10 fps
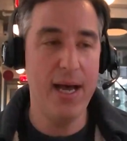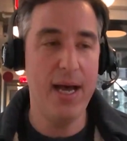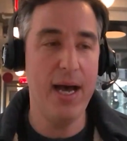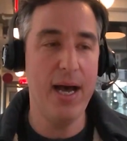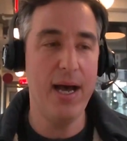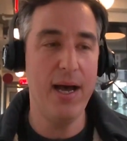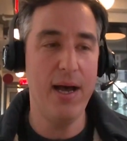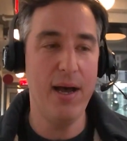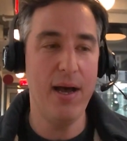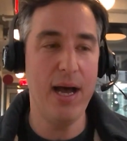
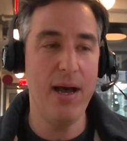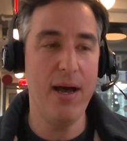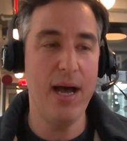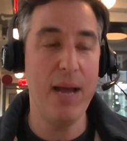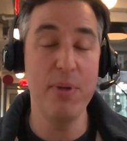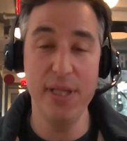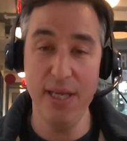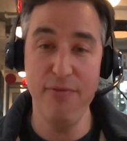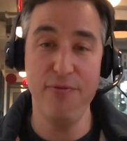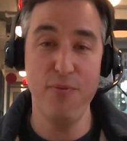I believe